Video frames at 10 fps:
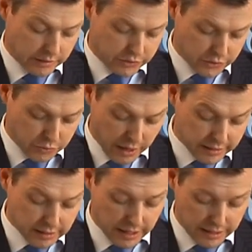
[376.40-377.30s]
To
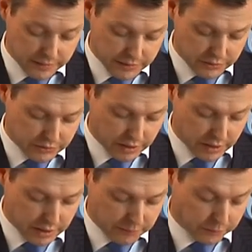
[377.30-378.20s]
underline this,
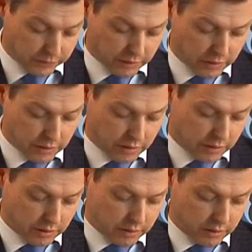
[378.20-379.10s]
I
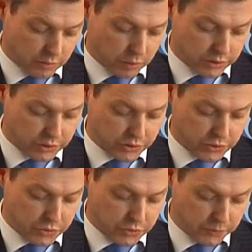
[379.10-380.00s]
want
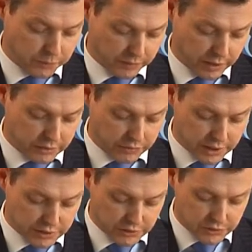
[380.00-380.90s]
to
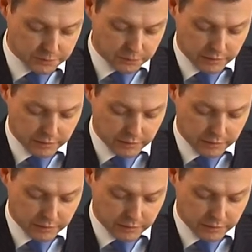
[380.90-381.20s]
address